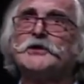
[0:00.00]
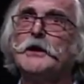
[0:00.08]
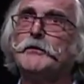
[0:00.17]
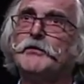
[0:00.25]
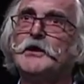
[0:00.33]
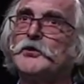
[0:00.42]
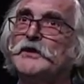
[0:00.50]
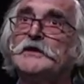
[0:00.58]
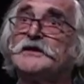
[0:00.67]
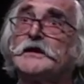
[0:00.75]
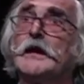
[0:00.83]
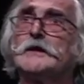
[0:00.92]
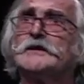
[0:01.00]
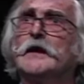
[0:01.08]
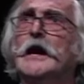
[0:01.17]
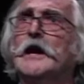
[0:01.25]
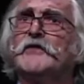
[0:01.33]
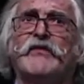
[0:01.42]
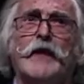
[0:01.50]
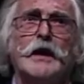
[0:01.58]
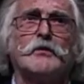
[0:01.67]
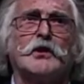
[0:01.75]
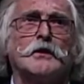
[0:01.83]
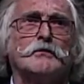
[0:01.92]
between cells and fiber?
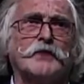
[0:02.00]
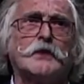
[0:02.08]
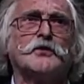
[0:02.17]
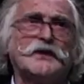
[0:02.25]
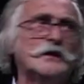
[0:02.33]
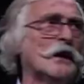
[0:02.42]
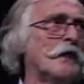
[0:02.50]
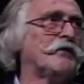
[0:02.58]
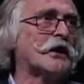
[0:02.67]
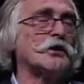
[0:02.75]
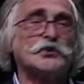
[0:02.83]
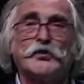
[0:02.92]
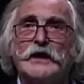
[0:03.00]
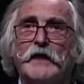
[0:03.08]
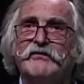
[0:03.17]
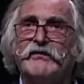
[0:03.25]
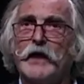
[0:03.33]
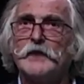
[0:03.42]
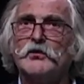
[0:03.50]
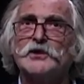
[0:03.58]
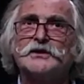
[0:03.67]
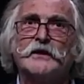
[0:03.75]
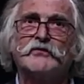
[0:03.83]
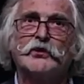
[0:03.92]
Because we have fibers
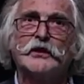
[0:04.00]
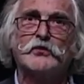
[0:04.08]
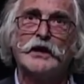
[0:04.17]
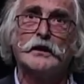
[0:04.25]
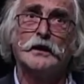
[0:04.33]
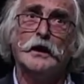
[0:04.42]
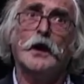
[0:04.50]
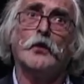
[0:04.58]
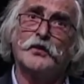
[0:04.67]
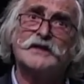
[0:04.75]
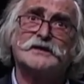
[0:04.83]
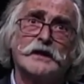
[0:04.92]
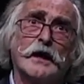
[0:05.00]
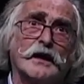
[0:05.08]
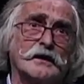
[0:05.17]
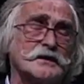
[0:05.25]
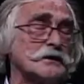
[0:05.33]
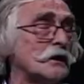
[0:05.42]
everywhere with cells.